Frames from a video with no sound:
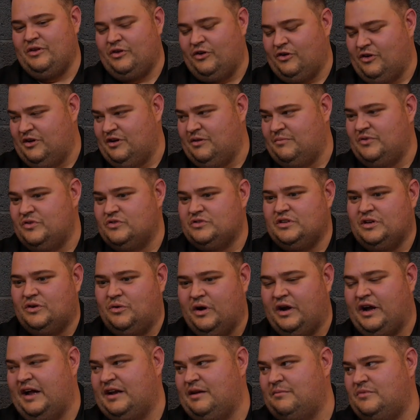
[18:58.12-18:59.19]
about you? You're into music.
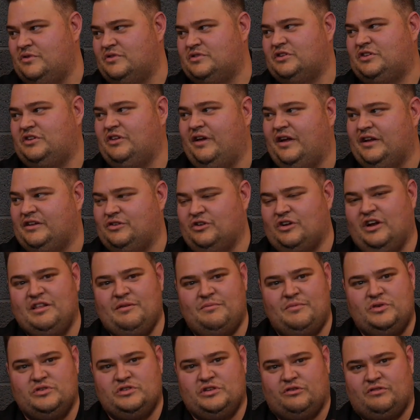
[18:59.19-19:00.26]
What kind of music do you like? Do you got
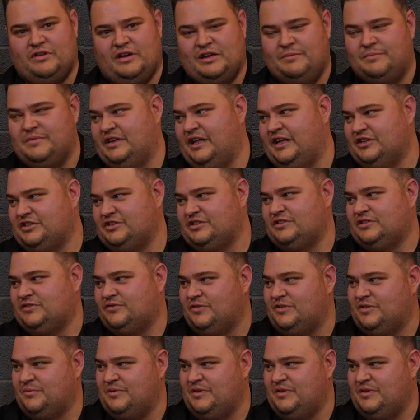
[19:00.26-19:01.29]
any music recommendations for